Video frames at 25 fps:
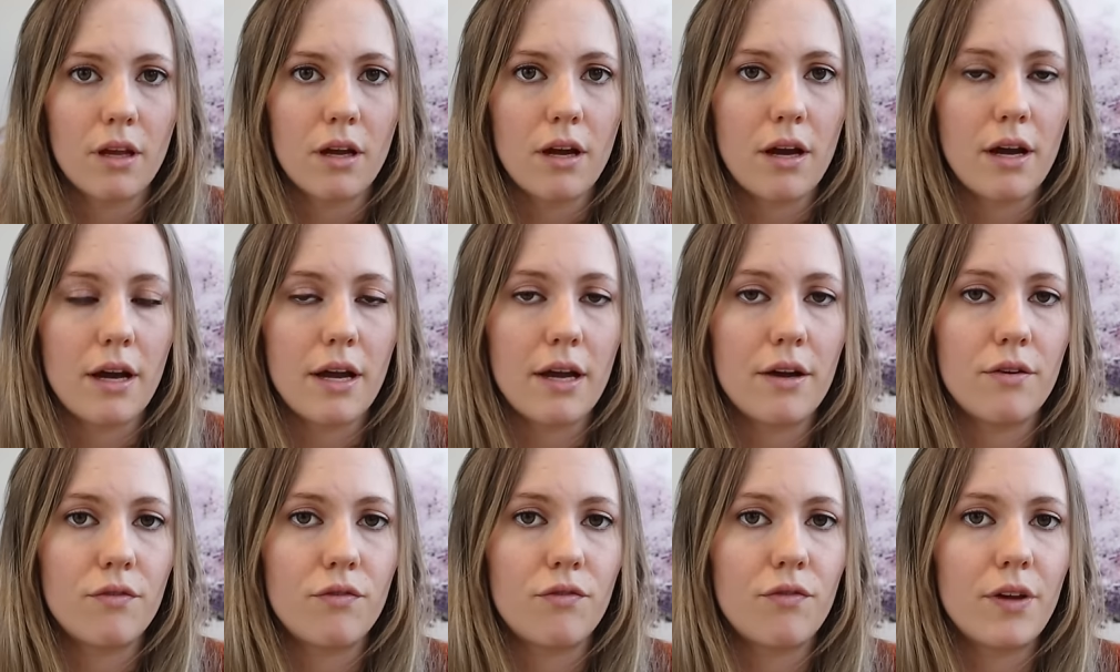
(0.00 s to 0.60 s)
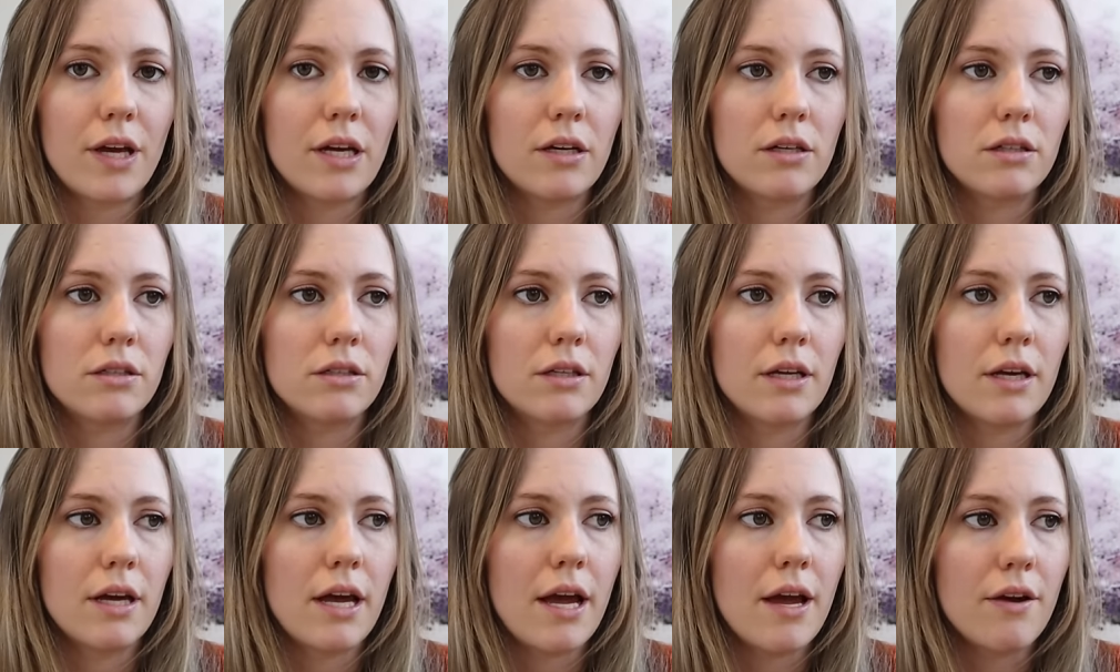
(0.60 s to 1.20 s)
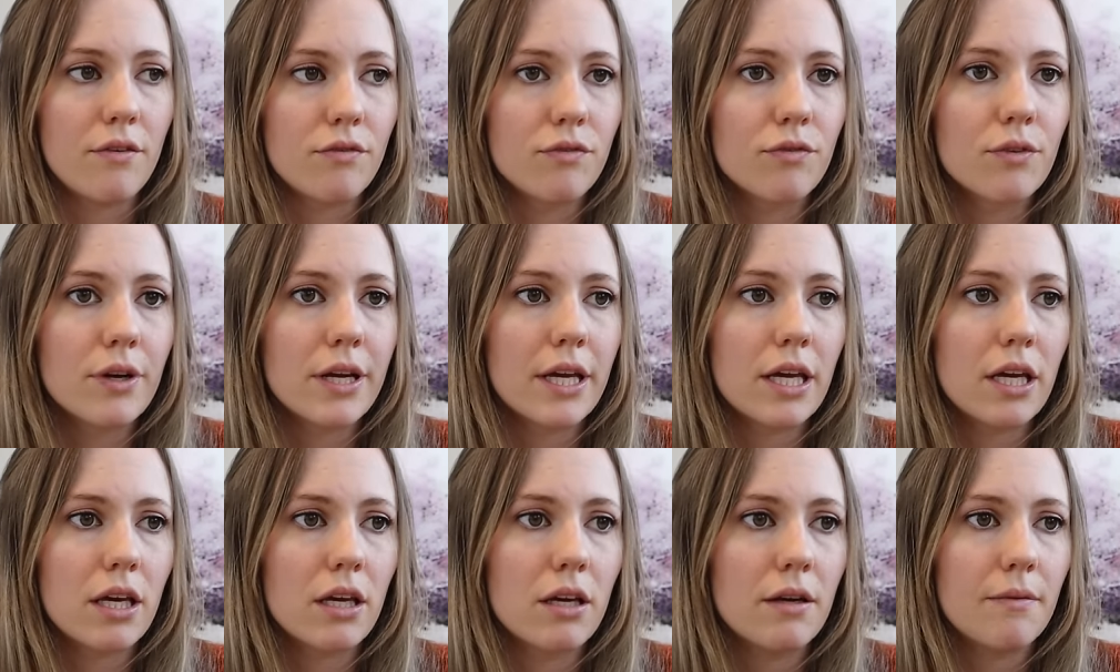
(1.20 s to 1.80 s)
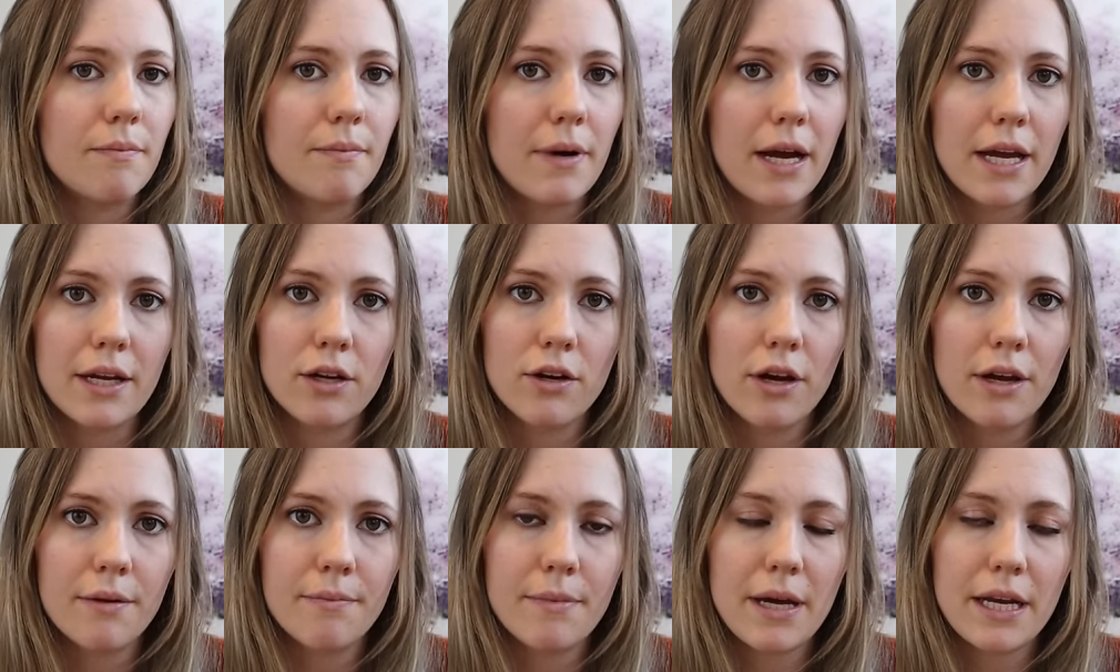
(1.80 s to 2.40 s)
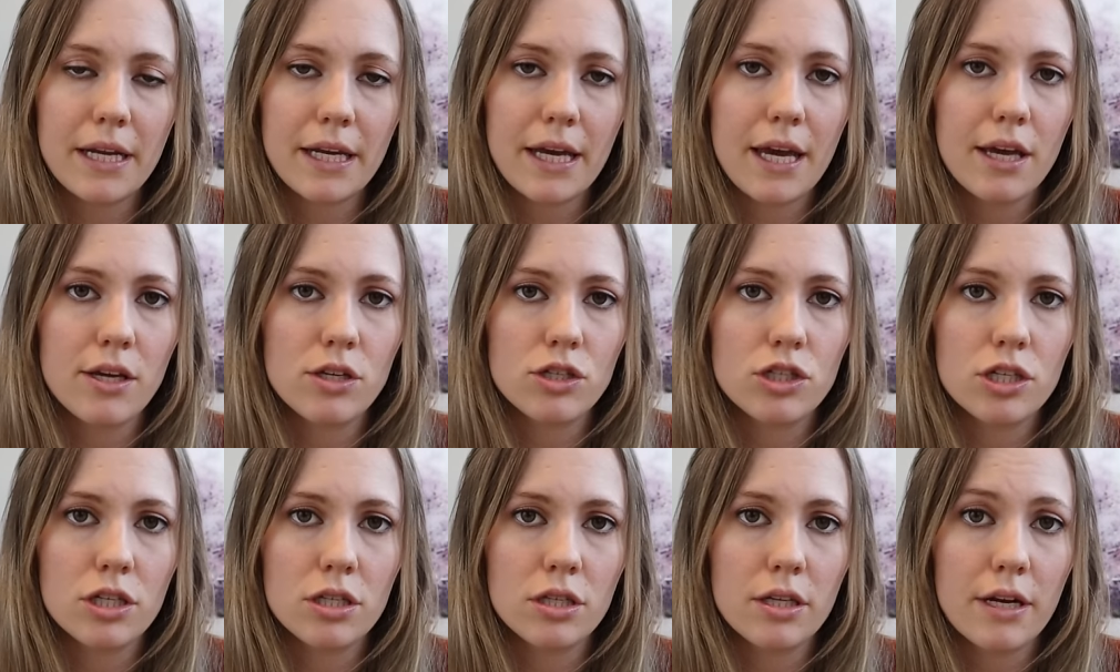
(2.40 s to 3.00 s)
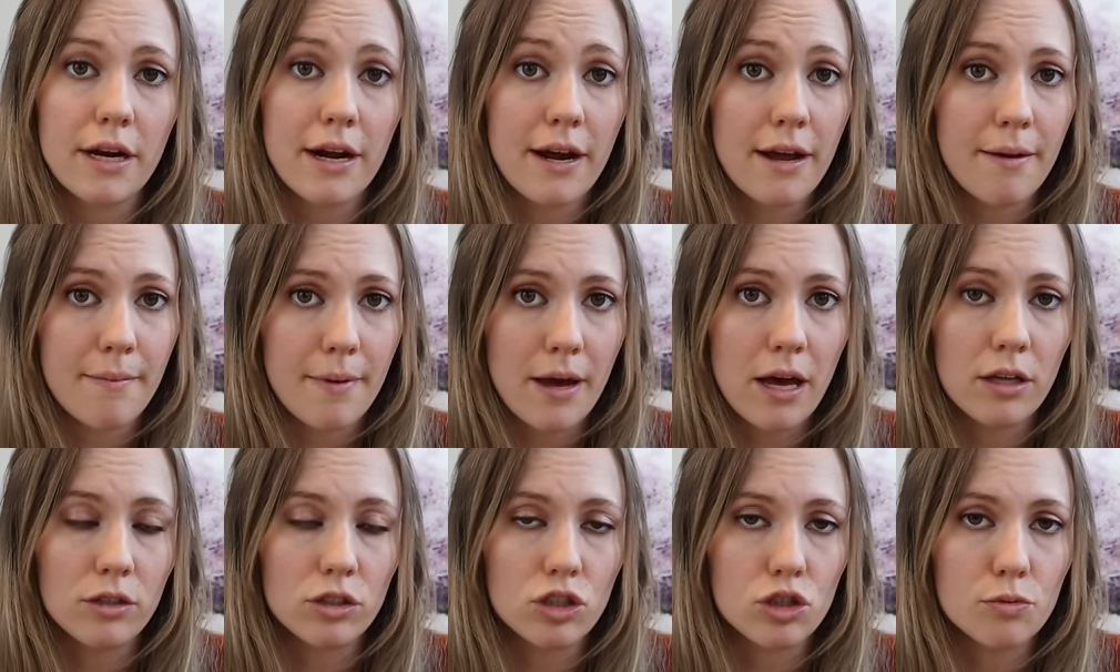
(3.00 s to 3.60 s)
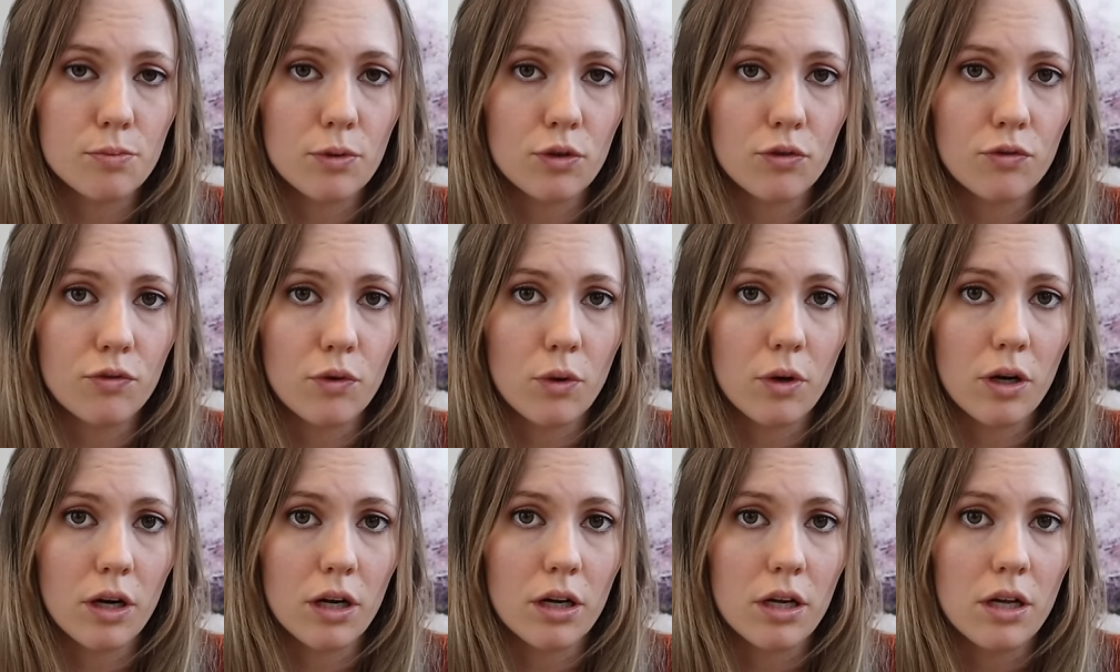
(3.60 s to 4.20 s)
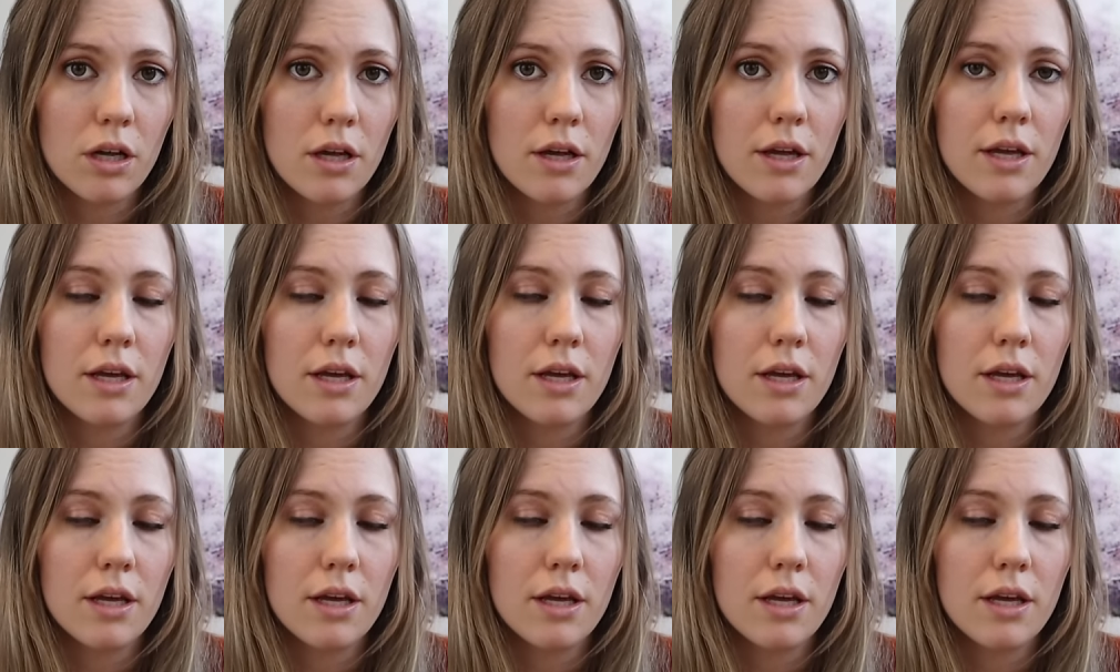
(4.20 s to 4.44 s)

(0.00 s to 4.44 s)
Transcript: I have failed every migraine medication that I am eligible for.